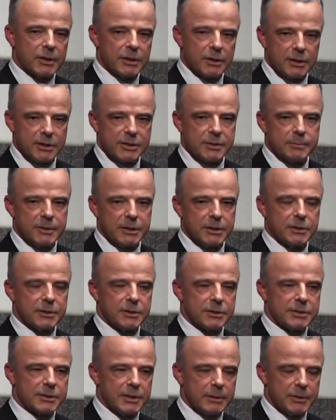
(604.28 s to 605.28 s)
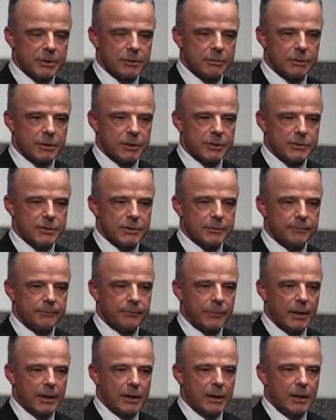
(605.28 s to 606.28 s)
that I spent in the cemeteries
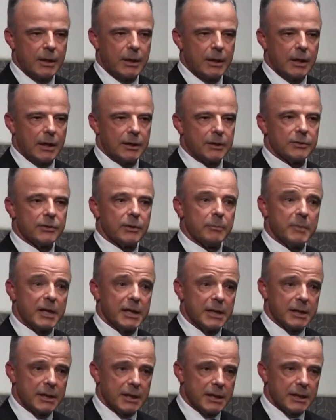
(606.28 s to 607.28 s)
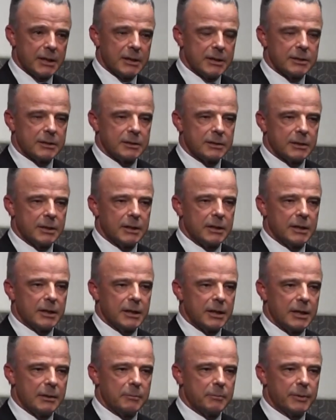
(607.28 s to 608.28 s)
and at the Menin Gate in
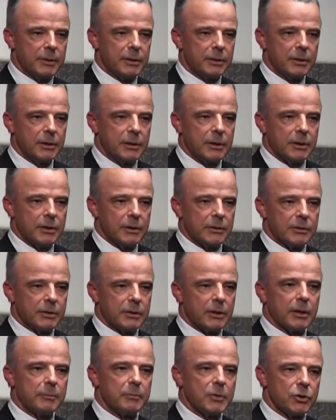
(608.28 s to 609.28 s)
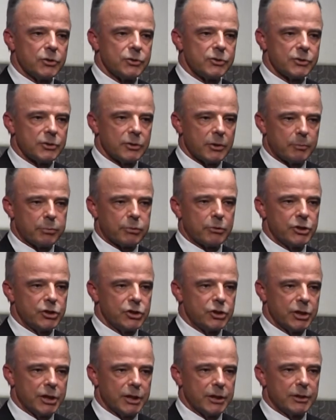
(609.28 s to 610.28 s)
Ypres that I most
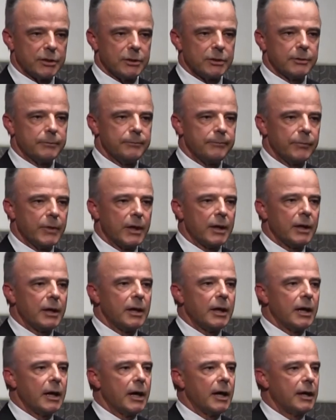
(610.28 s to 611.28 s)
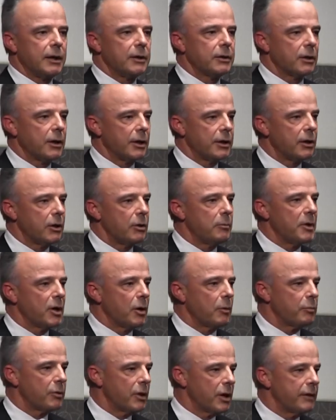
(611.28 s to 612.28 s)
appreciated. And I know
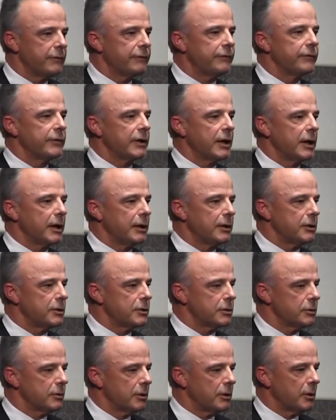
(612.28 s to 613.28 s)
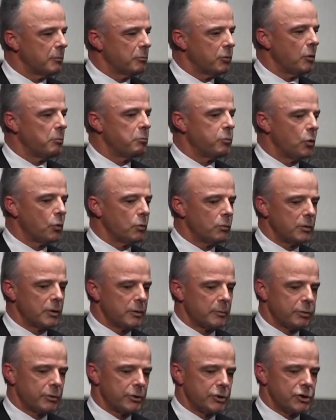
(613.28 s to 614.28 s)
Mal Brough and Bob Baldwin
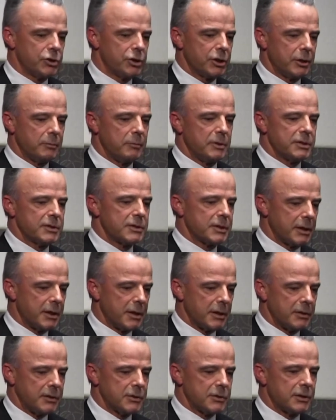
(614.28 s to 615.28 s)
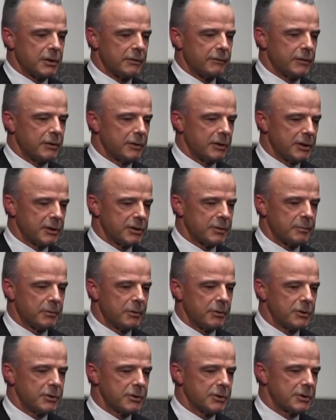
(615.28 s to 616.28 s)
will appreciate me saying this, given the
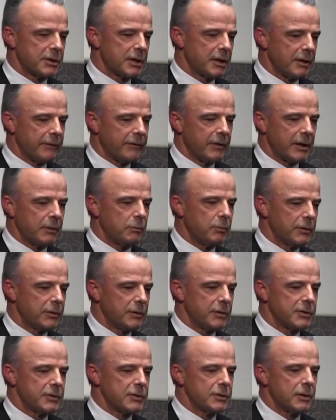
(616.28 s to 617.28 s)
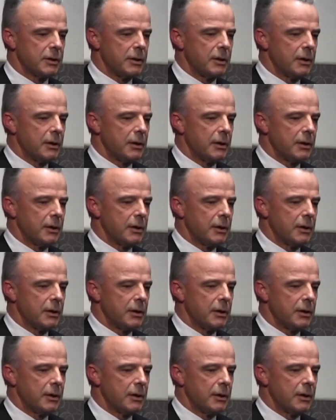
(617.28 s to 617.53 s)
experiences they have had with this.